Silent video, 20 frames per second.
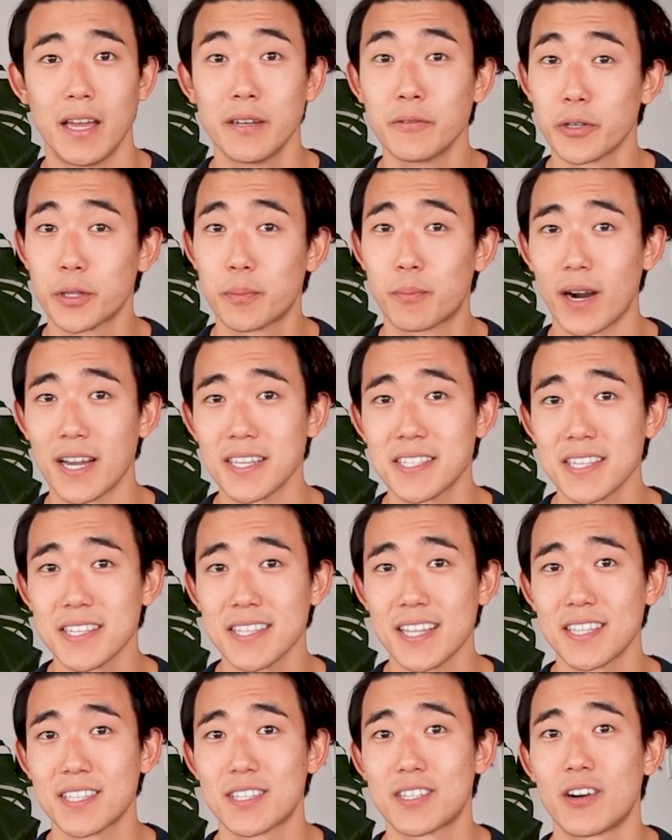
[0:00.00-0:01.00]
And with prices
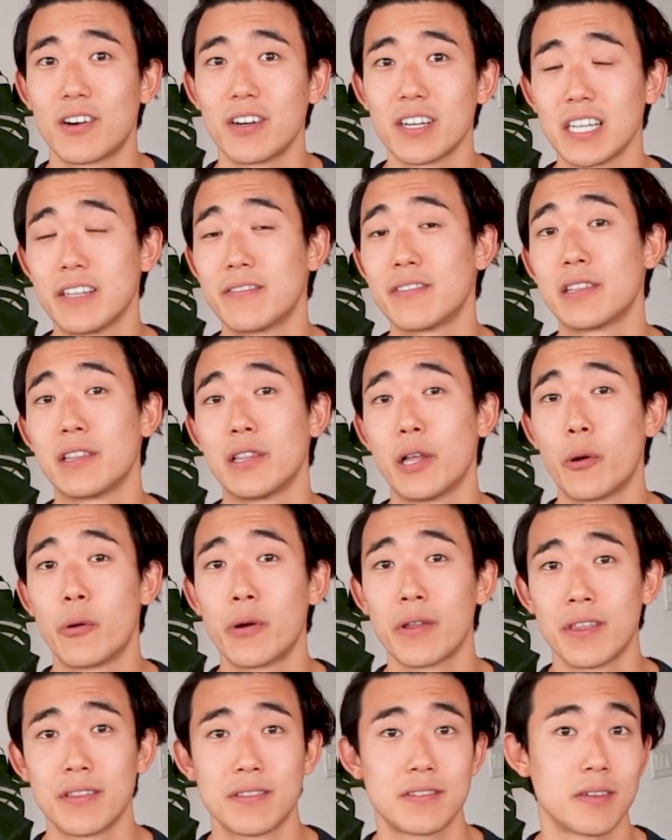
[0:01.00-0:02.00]
that start even
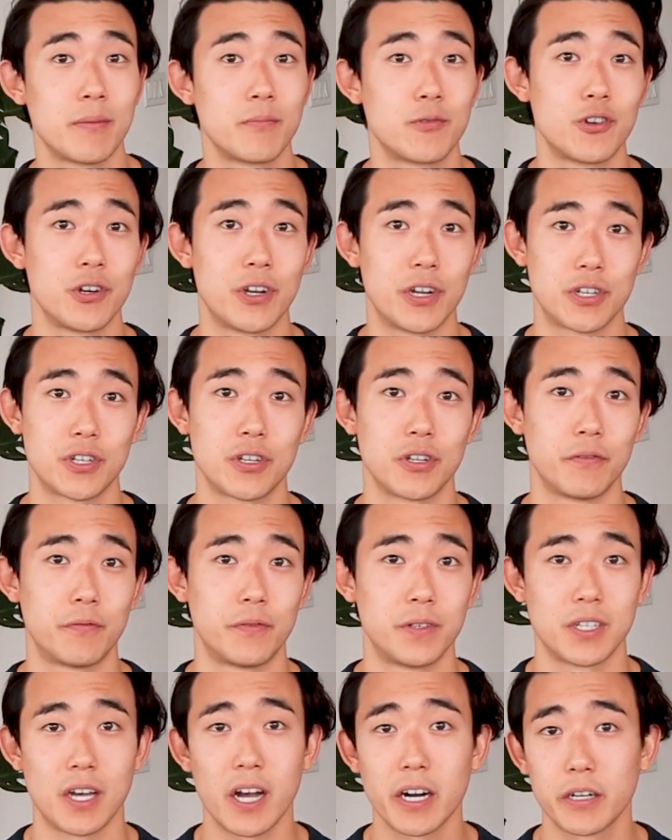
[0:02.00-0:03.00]
lower than some traditional
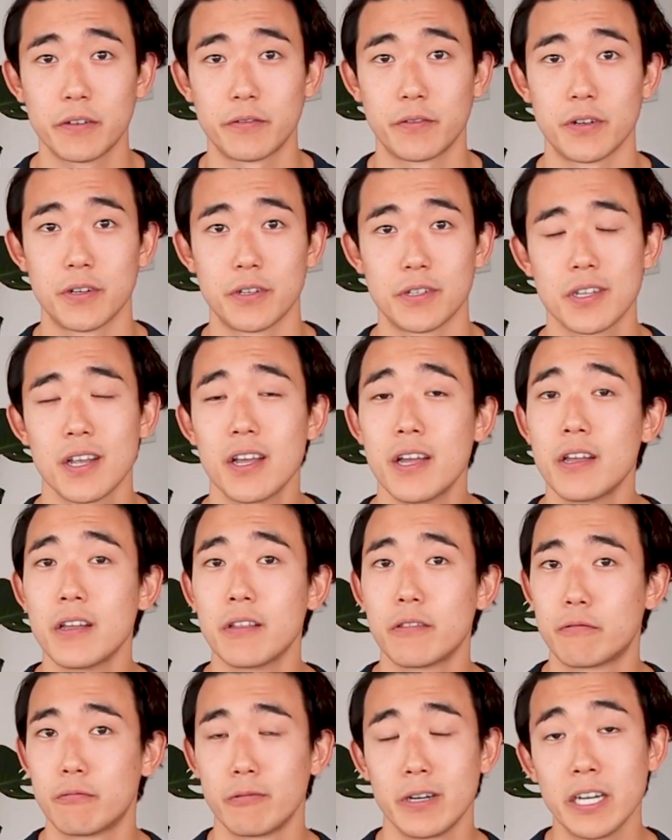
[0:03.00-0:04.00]
photographers,
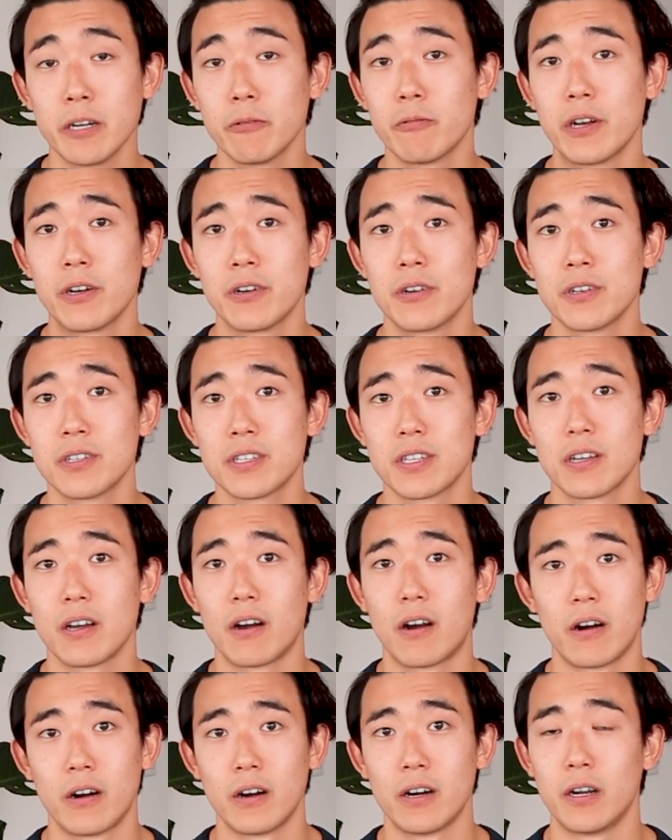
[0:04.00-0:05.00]
3D renders
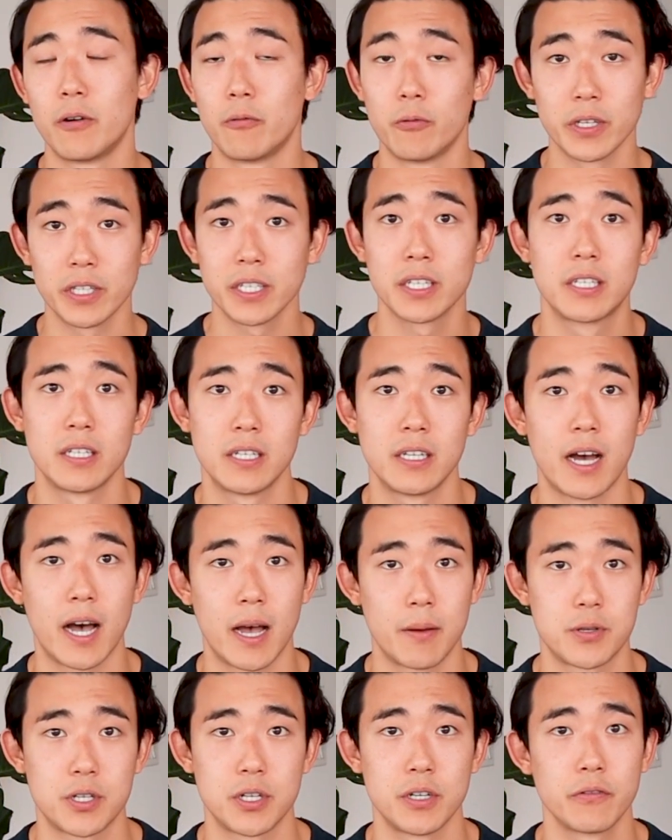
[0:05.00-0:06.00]
are a really good
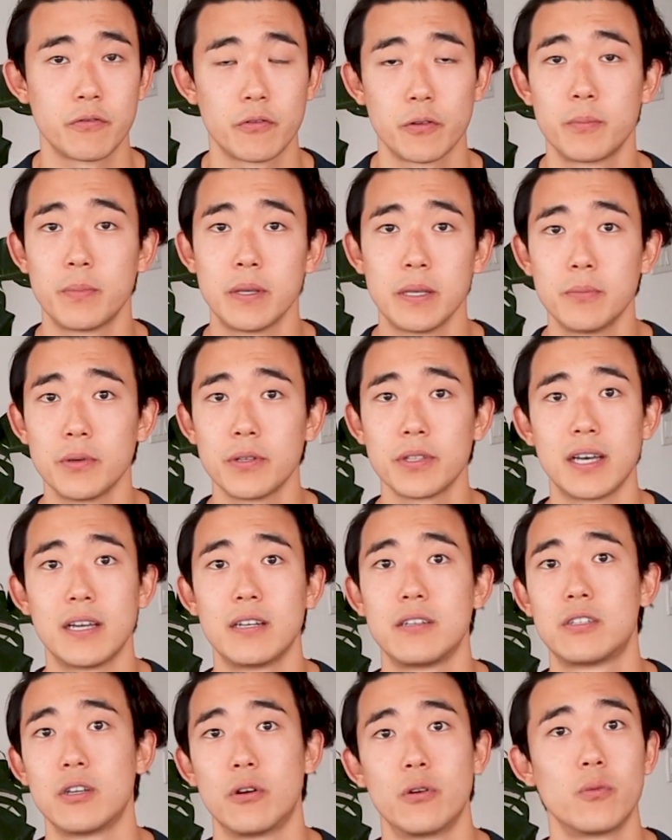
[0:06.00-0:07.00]
option for people
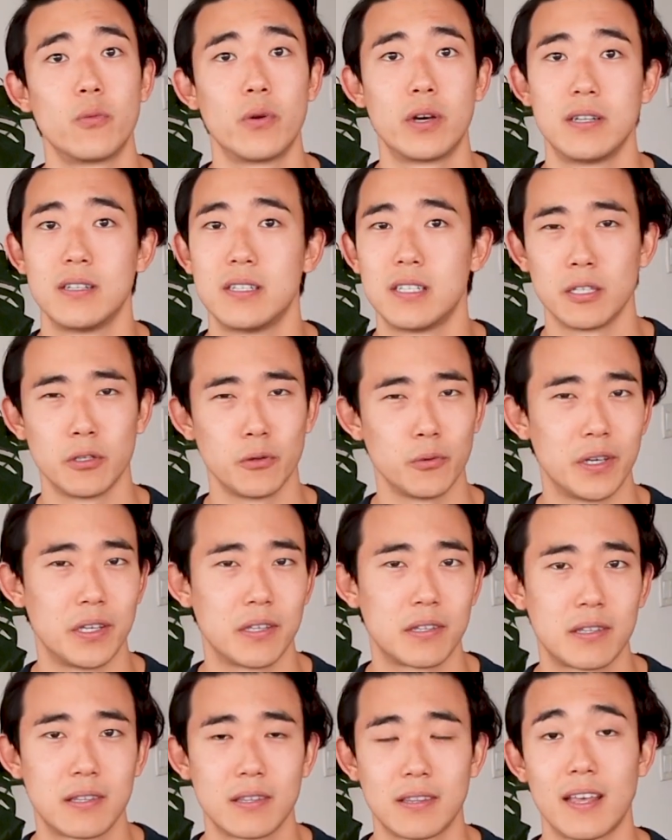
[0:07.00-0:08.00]
that don't want to deal
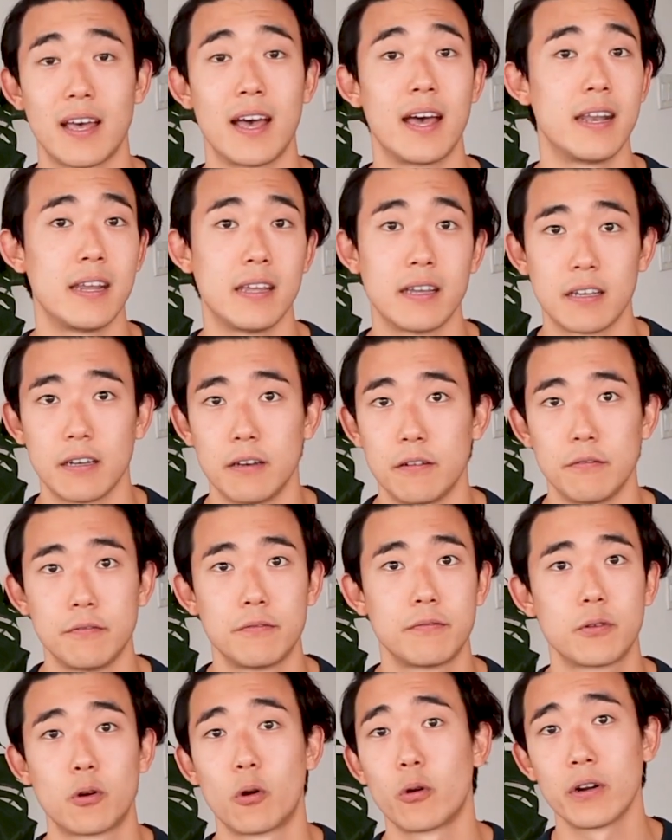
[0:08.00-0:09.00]
with the headache
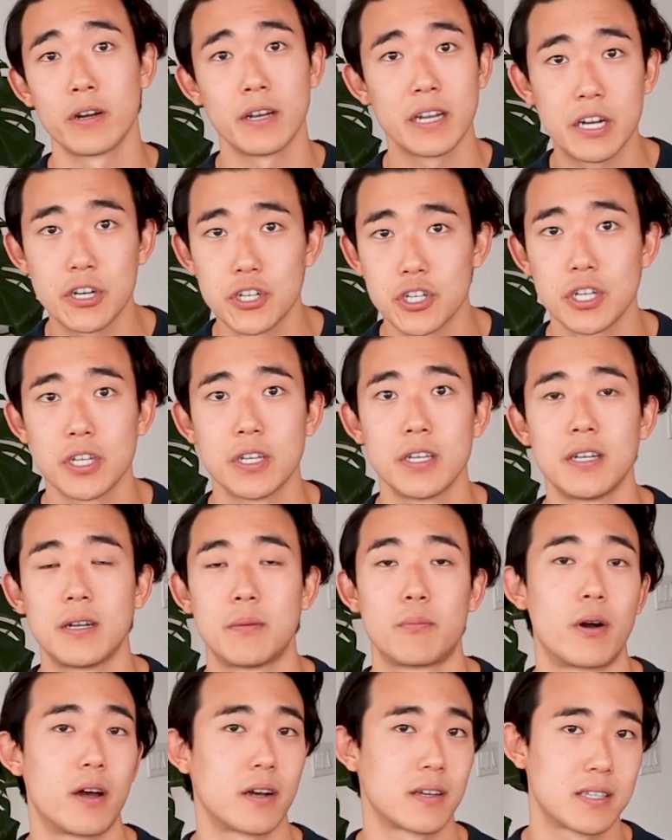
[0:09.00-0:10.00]
of coordination
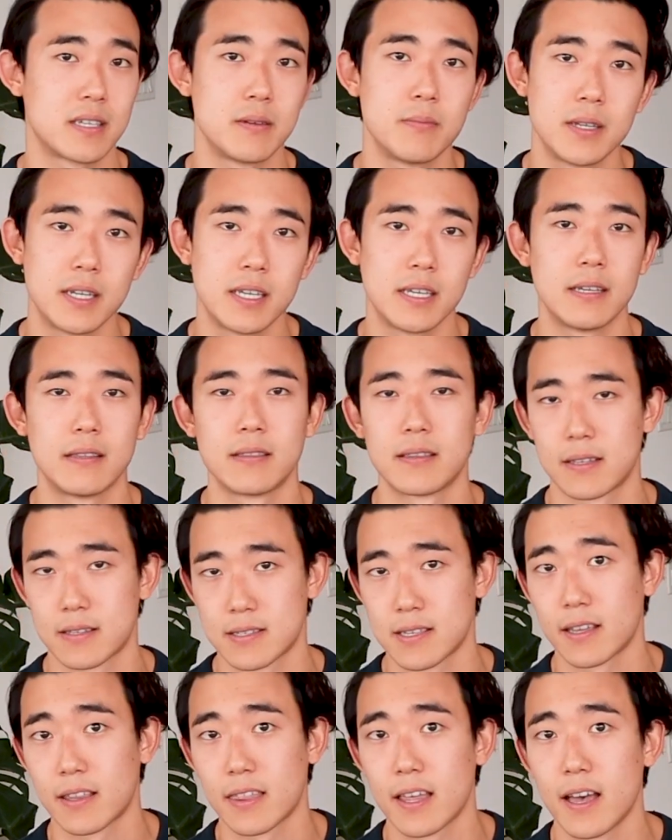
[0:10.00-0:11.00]
and proximity and things like